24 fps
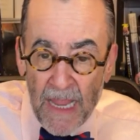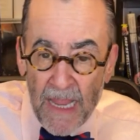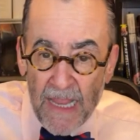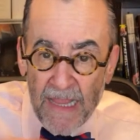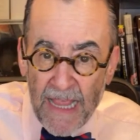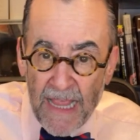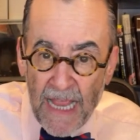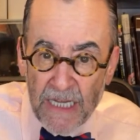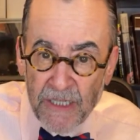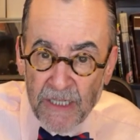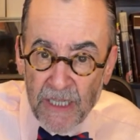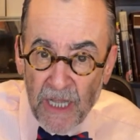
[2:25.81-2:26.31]

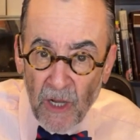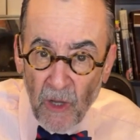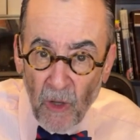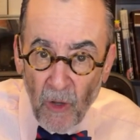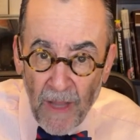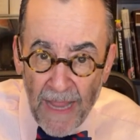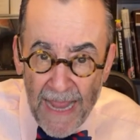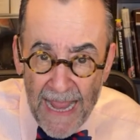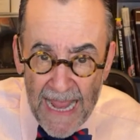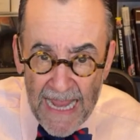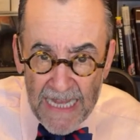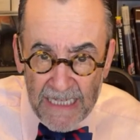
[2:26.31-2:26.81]
That's the
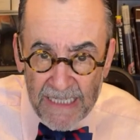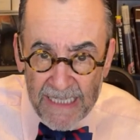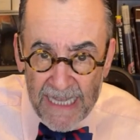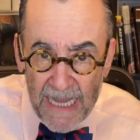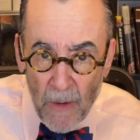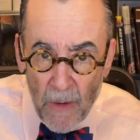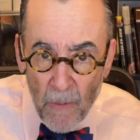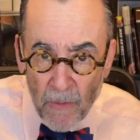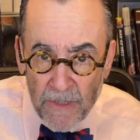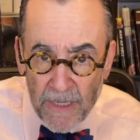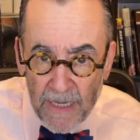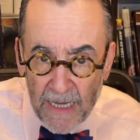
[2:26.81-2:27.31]
last thing
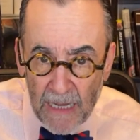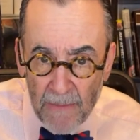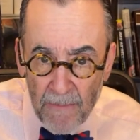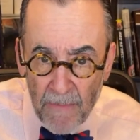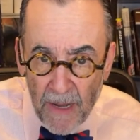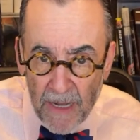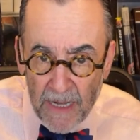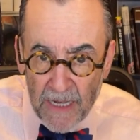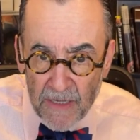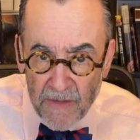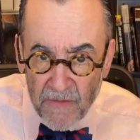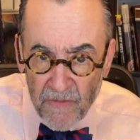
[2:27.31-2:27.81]
we're thinking
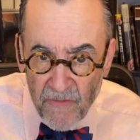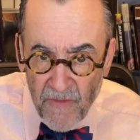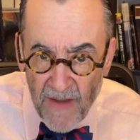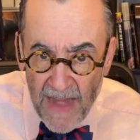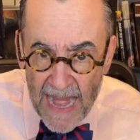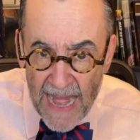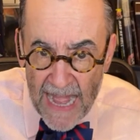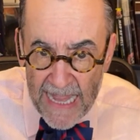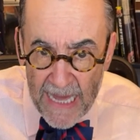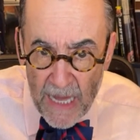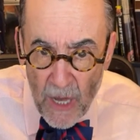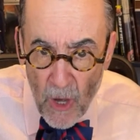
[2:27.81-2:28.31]
about is
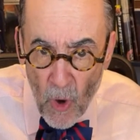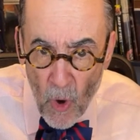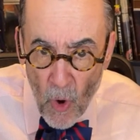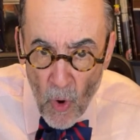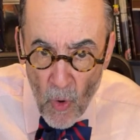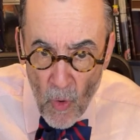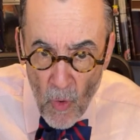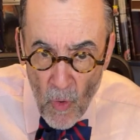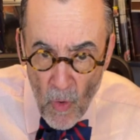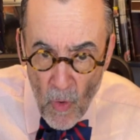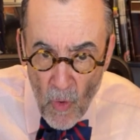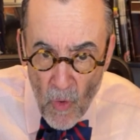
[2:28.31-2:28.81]
Fani
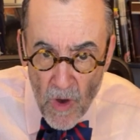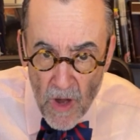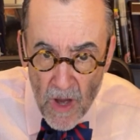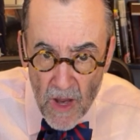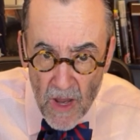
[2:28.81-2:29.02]
who